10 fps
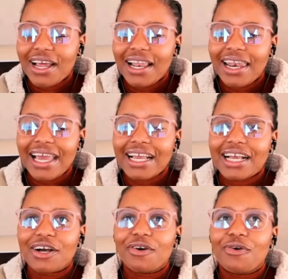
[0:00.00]

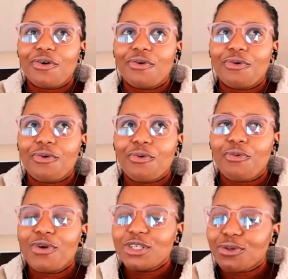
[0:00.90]
like
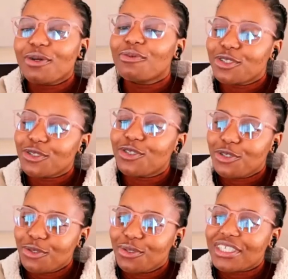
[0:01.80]
which one would you
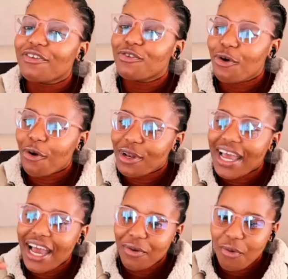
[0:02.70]
choose if you only
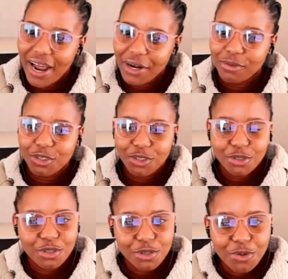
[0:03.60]
had one? Would you
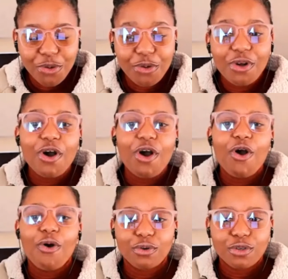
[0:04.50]
choose school,
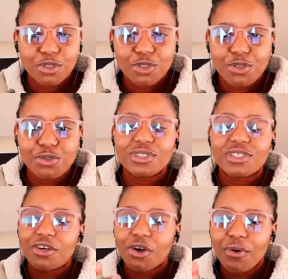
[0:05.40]
or would you
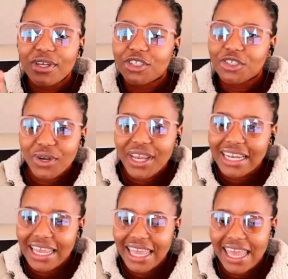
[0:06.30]
choose going
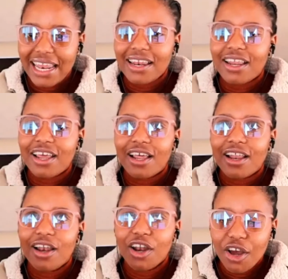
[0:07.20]
straight in,
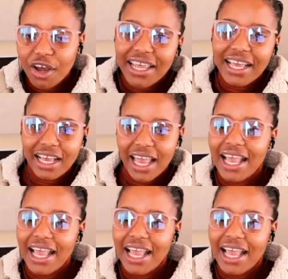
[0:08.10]
learning a